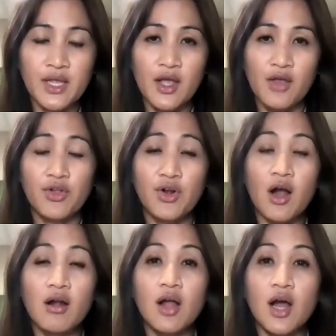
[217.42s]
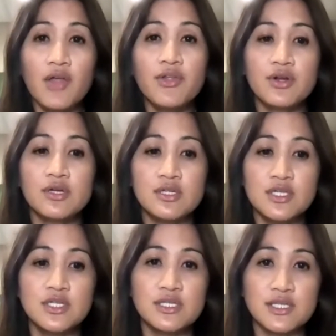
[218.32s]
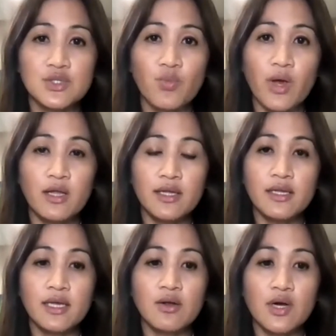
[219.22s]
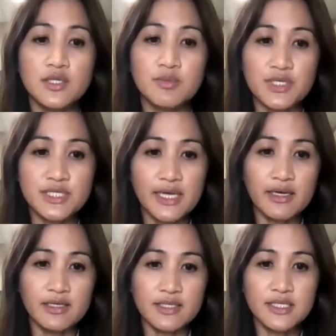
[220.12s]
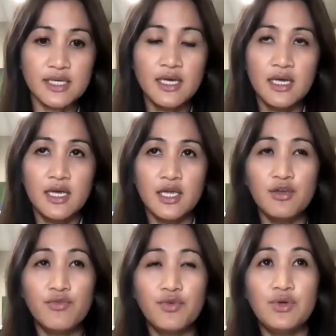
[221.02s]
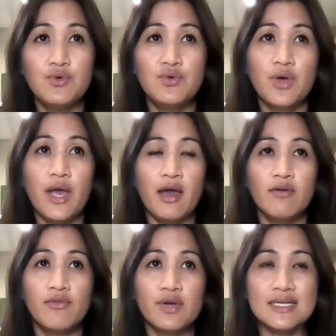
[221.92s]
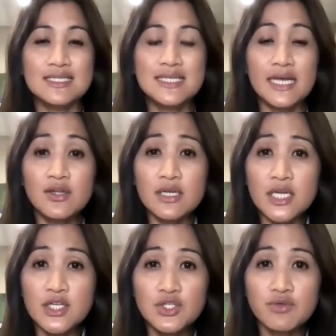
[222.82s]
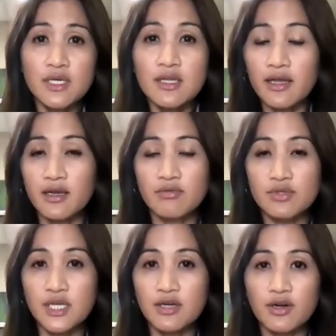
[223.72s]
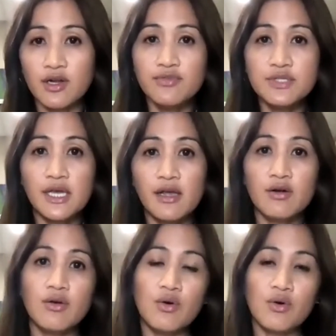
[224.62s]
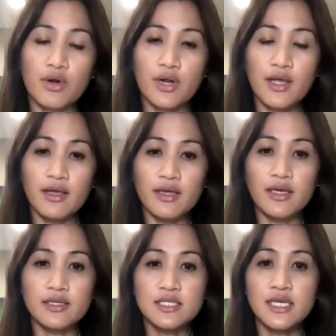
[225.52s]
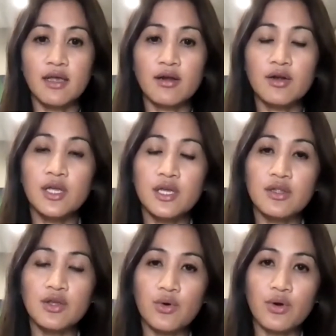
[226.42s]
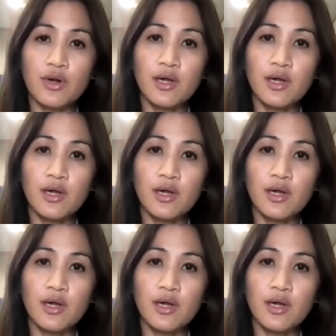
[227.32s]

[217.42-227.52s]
There are other conditions as well that can cause bursitis. If you have a tendon injury like a rotator cuff tear or a tear in your